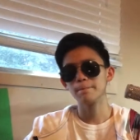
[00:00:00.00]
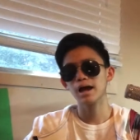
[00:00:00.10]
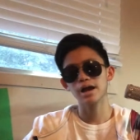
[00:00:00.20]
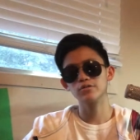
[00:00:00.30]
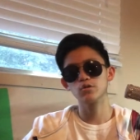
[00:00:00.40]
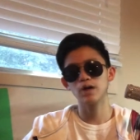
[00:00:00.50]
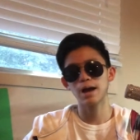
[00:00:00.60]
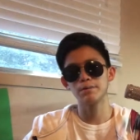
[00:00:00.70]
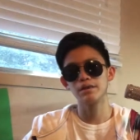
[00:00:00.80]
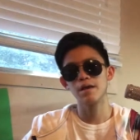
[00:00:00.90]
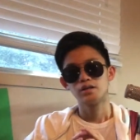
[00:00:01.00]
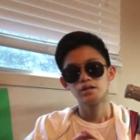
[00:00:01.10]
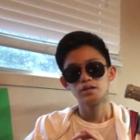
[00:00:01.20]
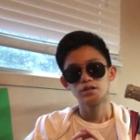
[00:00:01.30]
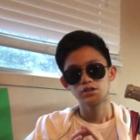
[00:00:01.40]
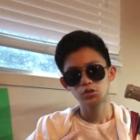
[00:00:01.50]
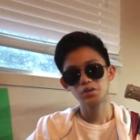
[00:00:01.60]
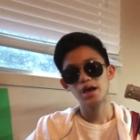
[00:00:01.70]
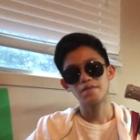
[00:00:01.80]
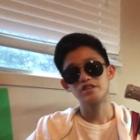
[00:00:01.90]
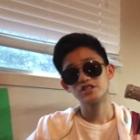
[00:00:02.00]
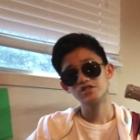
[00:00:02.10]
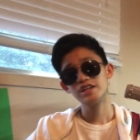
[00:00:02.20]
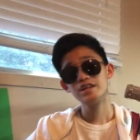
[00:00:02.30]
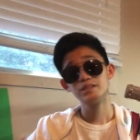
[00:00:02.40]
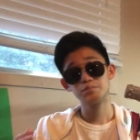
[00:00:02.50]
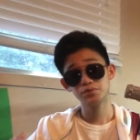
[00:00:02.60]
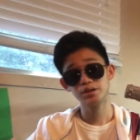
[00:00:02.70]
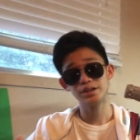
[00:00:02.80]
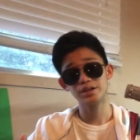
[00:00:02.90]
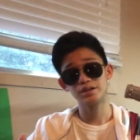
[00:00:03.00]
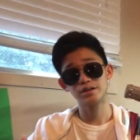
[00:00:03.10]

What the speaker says: I don't know what happened. So yeah, the screen is pretty good,